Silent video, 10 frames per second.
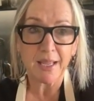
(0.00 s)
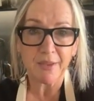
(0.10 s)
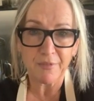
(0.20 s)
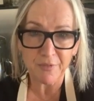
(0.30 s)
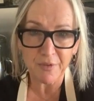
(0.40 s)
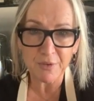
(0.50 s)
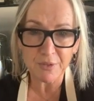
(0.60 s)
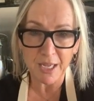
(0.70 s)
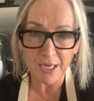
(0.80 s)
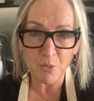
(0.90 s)
If it
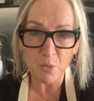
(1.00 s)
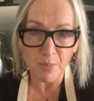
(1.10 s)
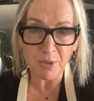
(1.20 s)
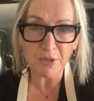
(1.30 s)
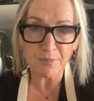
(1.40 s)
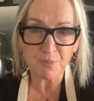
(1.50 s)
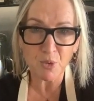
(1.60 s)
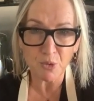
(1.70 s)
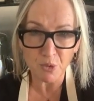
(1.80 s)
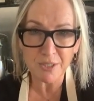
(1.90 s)
feels like a wobble
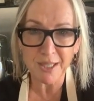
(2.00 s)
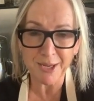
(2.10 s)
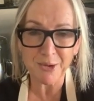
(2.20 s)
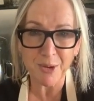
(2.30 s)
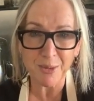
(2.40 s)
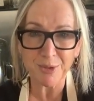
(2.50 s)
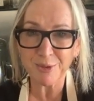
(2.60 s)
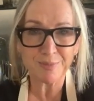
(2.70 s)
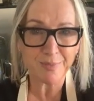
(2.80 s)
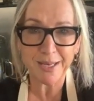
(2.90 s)
or looks like a
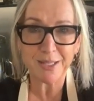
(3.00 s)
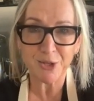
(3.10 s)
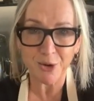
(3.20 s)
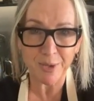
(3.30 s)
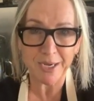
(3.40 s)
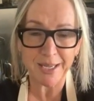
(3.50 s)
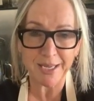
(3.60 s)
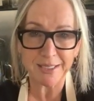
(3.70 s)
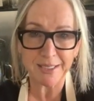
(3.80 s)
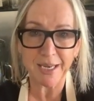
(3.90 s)
wobble, then it's not ready
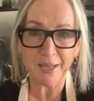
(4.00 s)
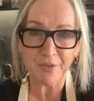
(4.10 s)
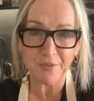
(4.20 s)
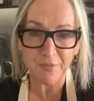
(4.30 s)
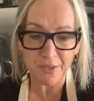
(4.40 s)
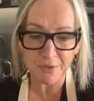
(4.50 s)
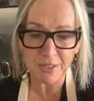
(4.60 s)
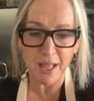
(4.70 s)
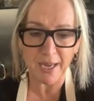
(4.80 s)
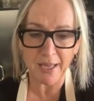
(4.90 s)
yet. And if it
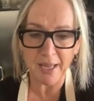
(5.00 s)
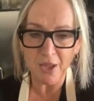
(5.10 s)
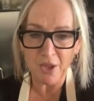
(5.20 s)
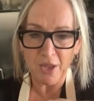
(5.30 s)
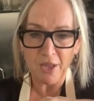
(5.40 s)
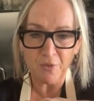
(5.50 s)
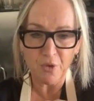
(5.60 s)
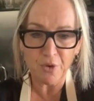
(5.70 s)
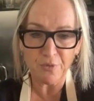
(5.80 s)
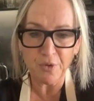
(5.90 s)
feels like, if
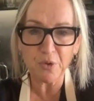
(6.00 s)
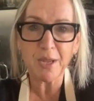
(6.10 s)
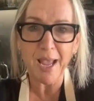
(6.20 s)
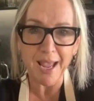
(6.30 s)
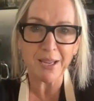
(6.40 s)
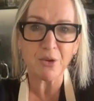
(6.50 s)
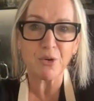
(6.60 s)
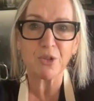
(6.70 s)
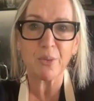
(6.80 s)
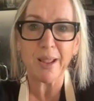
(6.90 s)
you can feel cake
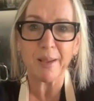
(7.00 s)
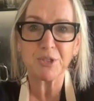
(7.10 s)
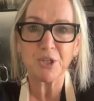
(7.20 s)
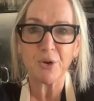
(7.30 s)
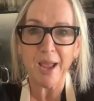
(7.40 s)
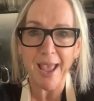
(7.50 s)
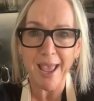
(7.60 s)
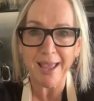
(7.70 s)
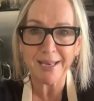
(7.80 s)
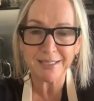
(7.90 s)
all the way up to your
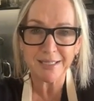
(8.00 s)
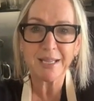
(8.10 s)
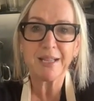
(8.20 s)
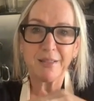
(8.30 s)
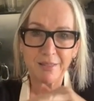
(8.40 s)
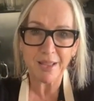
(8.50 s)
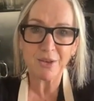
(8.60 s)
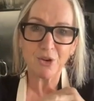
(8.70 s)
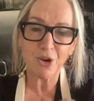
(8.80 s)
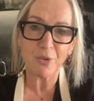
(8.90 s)
hand,
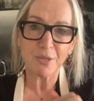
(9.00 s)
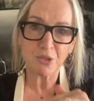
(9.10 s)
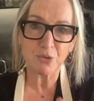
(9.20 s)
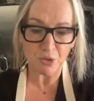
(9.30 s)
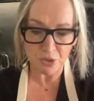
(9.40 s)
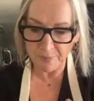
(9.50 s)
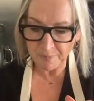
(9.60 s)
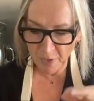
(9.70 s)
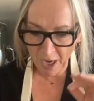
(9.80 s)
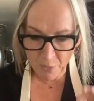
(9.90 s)
then you know it's cooked.
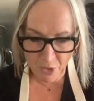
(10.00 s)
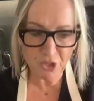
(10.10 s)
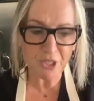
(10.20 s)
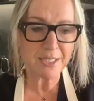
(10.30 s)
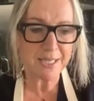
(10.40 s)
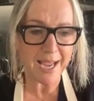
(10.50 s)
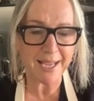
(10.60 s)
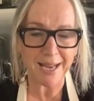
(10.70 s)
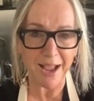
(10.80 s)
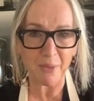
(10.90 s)
I want you to
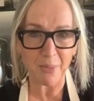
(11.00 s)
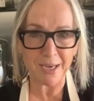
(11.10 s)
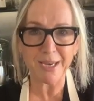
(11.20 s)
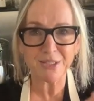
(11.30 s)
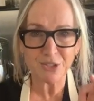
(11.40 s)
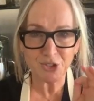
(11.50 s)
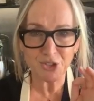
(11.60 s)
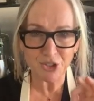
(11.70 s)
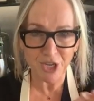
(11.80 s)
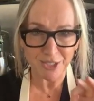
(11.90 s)
take it out when it is
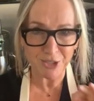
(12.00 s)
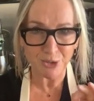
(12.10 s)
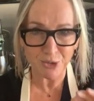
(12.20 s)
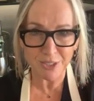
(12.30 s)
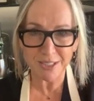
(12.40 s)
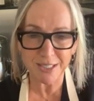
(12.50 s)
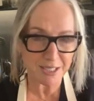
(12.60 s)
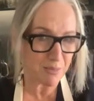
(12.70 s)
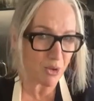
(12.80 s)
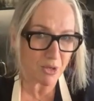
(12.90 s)
just cooked. It's a
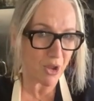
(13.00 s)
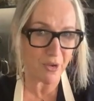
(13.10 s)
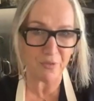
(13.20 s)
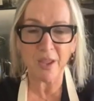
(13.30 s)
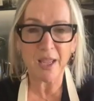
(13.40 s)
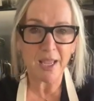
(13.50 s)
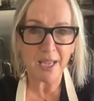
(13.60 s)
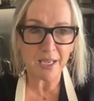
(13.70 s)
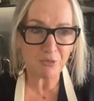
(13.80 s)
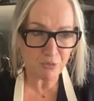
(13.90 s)
small loaf.
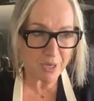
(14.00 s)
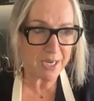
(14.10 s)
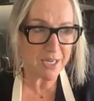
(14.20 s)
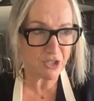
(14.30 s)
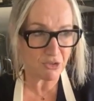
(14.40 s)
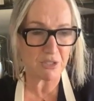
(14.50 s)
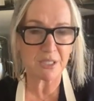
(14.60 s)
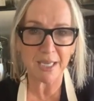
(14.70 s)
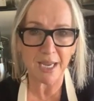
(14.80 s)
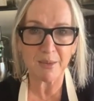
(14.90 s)
It really shouldn't
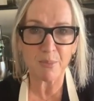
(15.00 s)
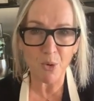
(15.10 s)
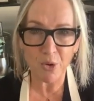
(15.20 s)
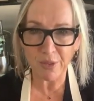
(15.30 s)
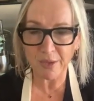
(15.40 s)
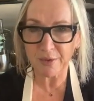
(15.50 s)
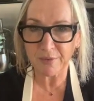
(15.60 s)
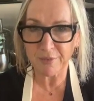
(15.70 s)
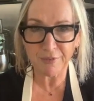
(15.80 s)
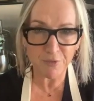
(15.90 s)
take more than
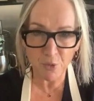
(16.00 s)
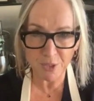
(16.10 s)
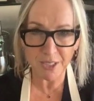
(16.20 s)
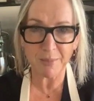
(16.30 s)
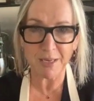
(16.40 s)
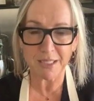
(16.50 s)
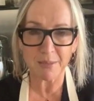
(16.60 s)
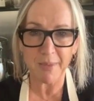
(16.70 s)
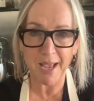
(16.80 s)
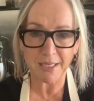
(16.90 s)
40 minutes
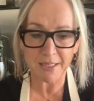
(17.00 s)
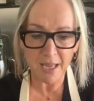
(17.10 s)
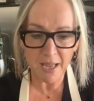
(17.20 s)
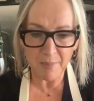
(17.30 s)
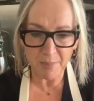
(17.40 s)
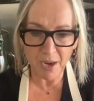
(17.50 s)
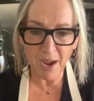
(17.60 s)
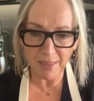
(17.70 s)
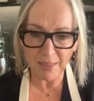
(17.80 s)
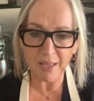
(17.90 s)
max, but
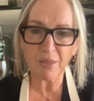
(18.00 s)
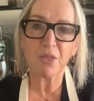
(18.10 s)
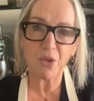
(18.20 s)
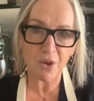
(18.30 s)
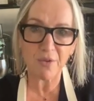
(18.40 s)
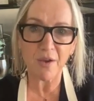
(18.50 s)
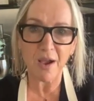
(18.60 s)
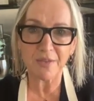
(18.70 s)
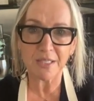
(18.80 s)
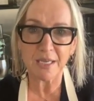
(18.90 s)
I think
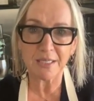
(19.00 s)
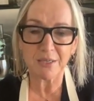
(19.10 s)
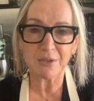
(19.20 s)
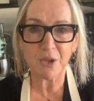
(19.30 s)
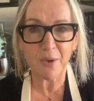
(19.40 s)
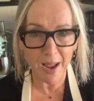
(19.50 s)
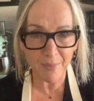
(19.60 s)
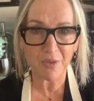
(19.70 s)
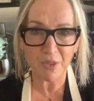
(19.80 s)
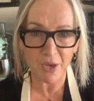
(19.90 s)
35 is ideal. So aim
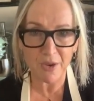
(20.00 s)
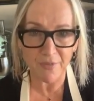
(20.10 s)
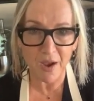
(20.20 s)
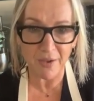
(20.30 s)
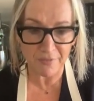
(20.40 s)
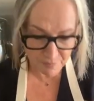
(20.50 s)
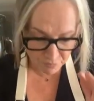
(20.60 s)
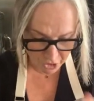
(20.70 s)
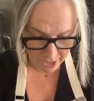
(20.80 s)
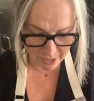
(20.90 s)
for 35,
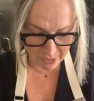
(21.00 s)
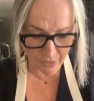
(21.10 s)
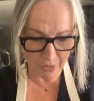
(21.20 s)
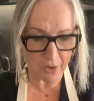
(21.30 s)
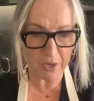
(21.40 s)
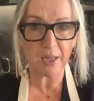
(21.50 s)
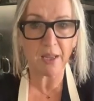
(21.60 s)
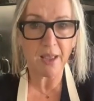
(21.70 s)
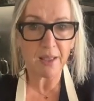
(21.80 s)
check it at 30.